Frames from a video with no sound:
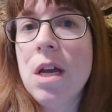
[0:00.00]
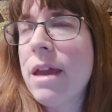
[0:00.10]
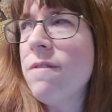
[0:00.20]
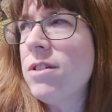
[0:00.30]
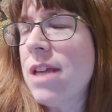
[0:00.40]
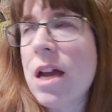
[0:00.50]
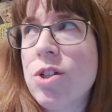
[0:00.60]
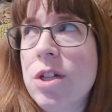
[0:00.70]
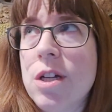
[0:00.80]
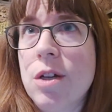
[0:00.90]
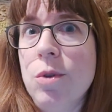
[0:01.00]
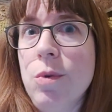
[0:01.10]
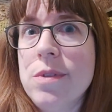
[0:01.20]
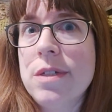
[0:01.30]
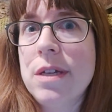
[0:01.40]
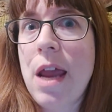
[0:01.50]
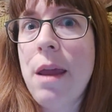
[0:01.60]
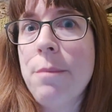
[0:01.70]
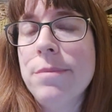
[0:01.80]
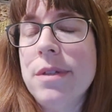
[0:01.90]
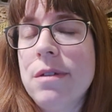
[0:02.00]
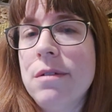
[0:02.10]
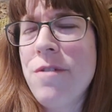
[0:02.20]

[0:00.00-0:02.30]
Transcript: They give us actually Kahoot games.